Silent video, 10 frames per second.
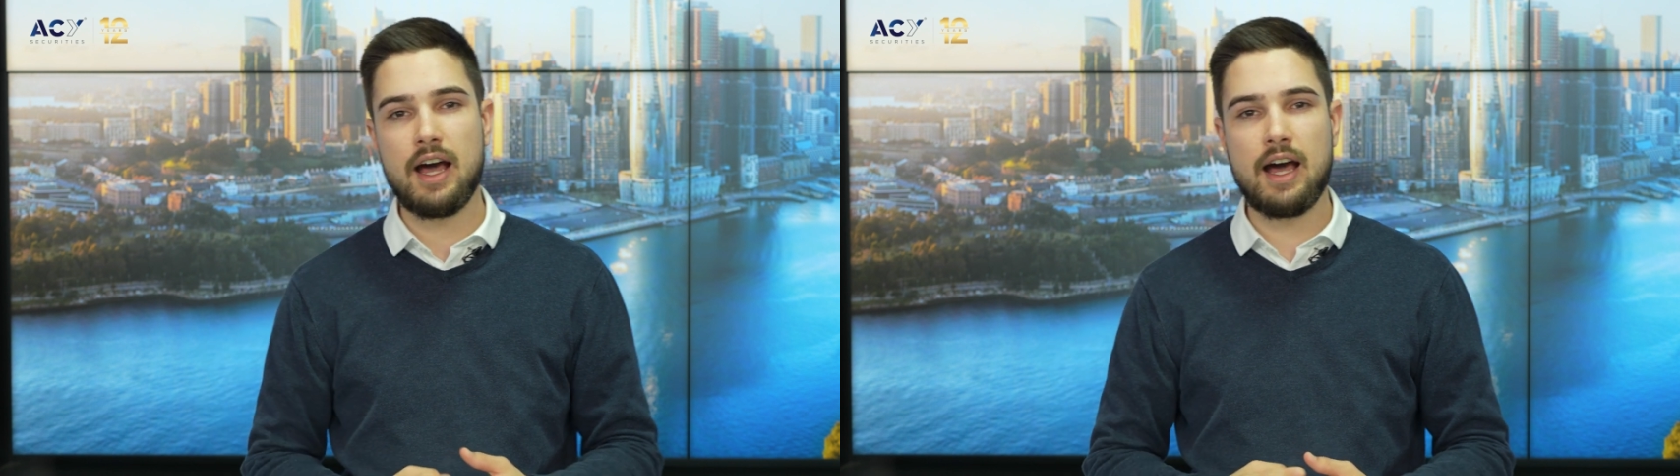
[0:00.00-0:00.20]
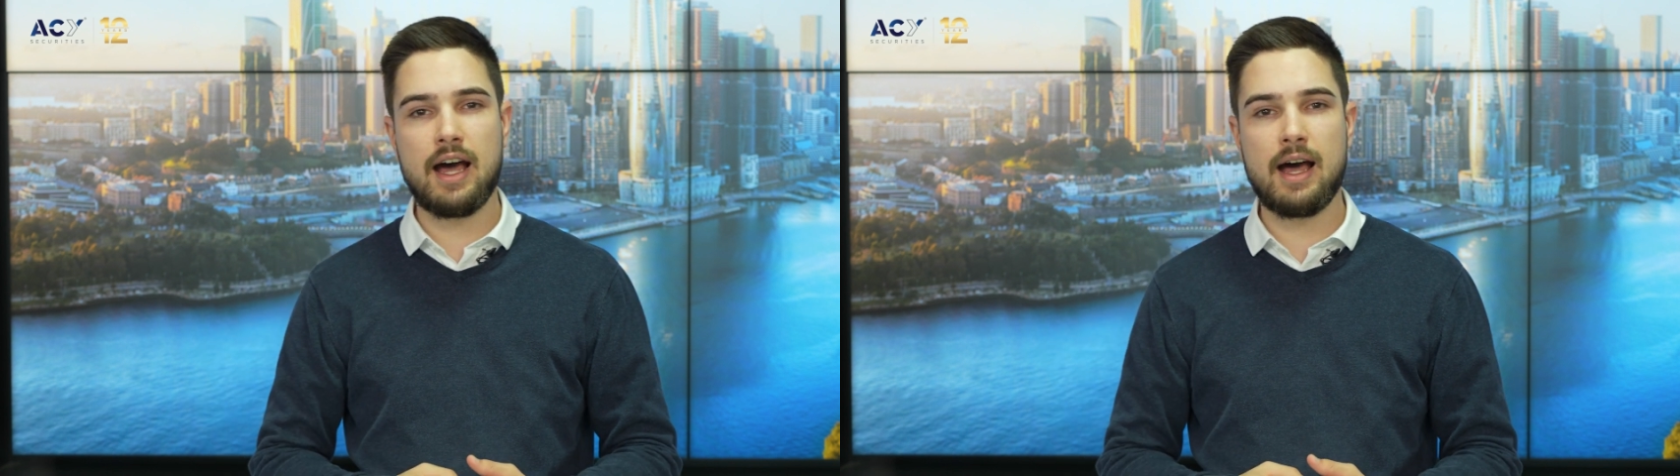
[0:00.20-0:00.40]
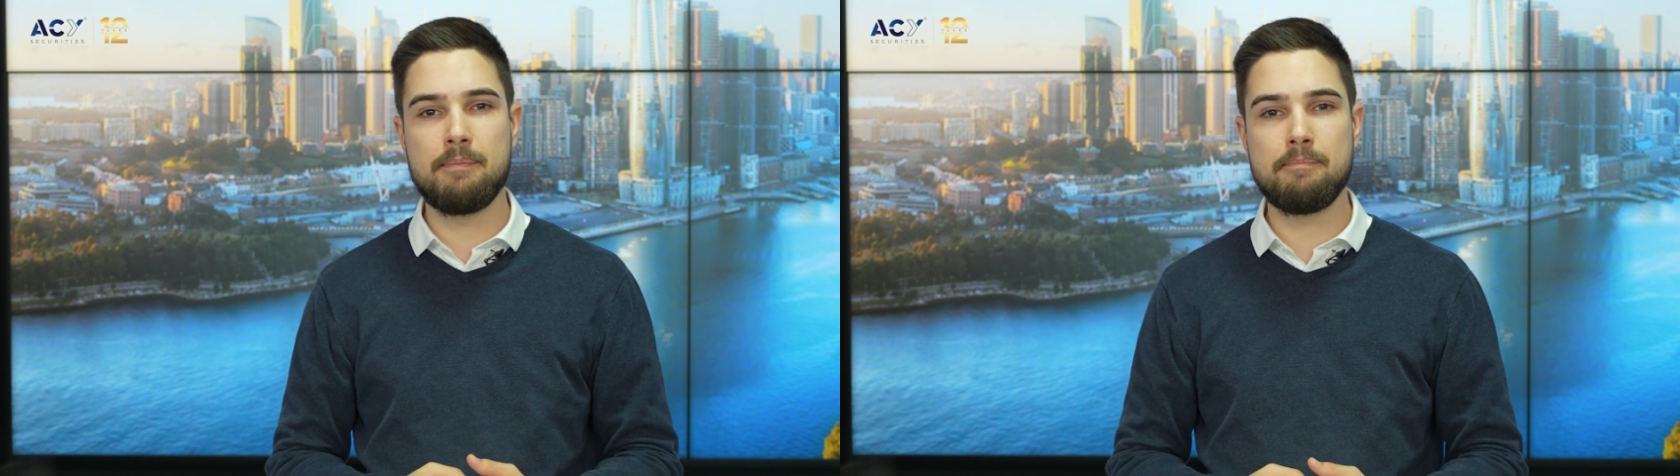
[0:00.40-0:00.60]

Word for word: uh,